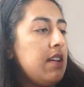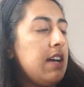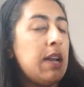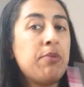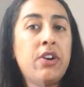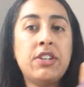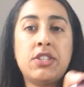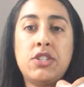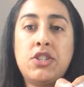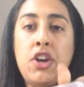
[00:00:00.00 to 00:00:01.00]
and I'm going
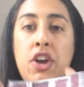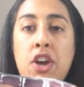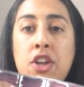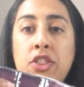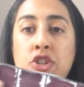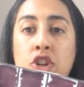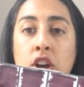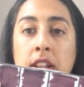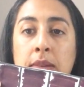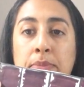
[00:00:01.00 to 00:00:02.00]
to turn the
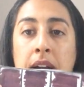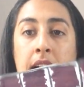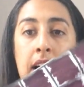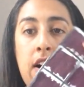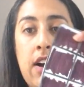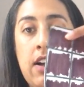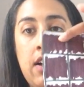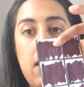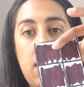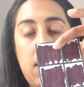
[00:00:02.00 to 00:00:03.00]
chocolate bar
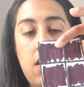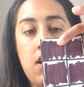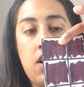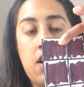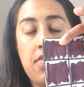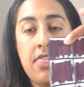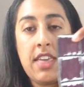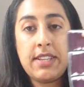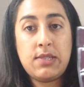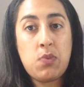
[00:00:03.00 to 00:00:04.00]

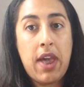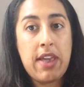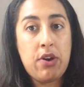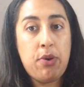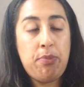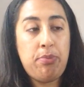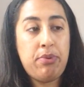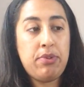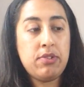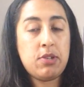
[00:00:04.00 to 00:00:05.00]
this way up
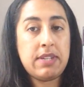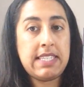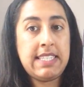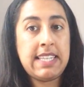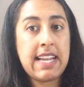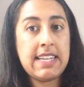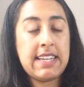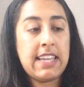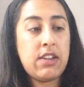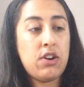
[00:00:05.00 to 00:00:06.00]
so it's
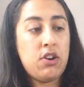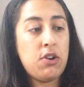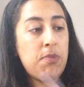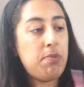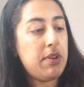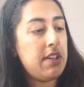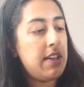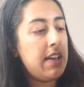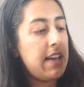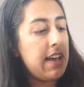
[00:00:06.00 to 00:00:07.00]
standing up,
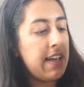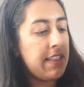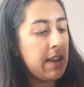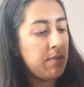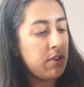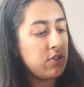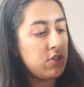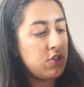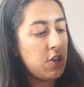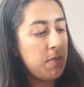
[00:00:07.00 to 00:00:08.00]
and then I'm going to
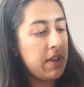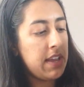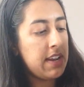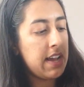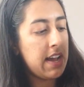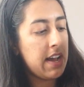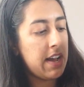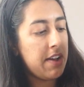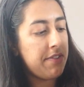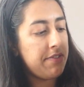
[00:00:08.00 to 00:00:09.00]
chop it in
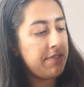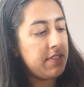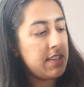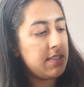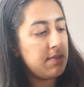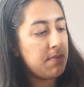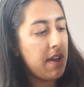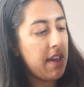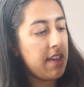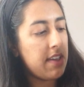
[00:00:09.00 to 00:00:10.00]
half this
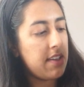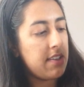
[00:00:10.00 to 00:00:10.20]
way.